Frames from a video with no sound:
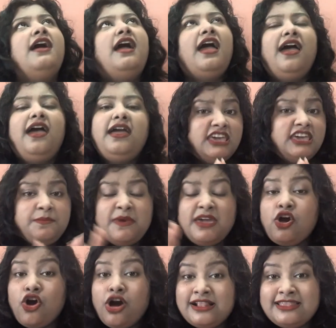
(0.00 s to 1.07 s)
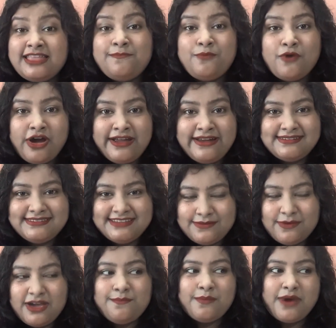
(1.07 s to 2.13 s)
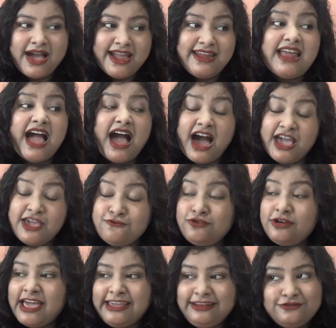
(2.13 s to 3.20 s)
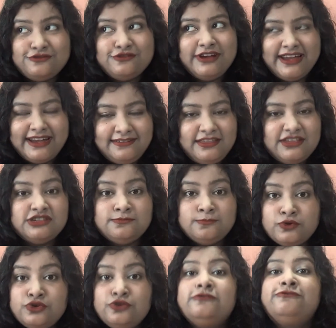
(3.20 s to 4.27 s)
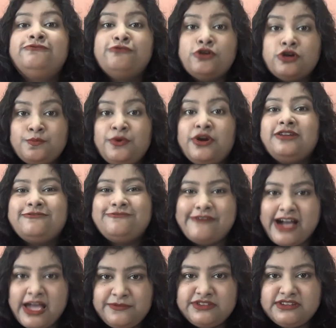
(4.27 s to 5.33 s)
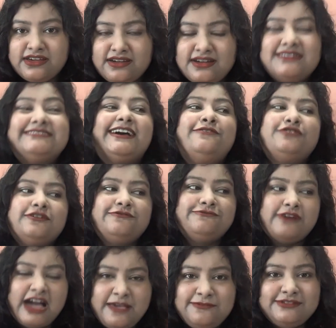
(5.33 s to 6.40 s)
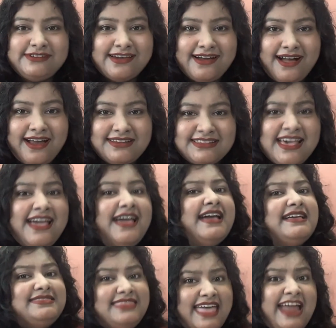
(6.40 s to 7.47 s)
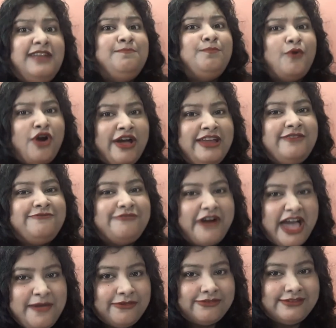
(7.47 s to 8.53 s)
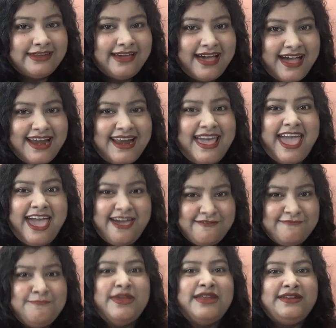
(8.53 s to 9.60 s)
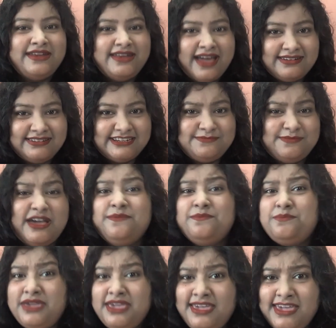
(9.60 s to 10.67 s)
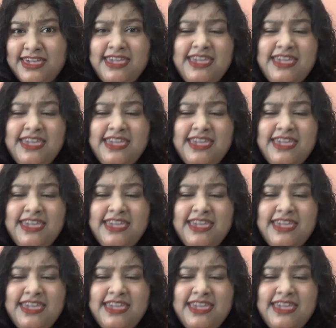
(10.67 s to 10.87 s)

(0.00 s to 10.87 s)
And keeping all the points in my mind, I would like to rate this book 4.5 stars out of 5 stars. That 0.5 star have been deducted by me